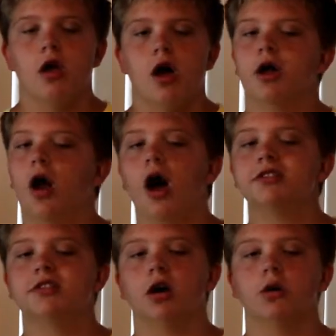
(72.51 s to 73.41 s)
And
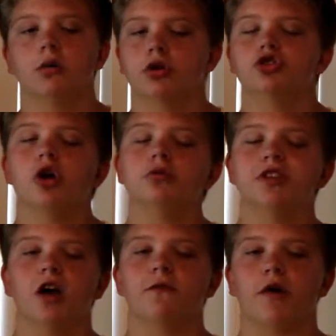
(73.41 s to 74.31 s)
also, don't
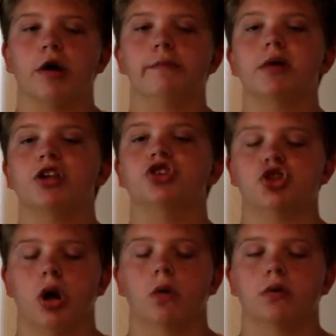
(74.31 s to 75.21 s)
tell very many
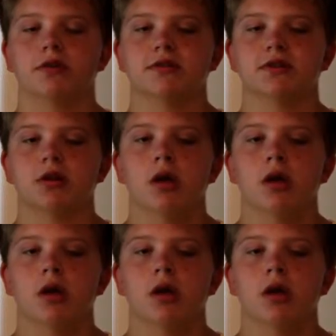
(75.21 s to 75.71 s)
jokes.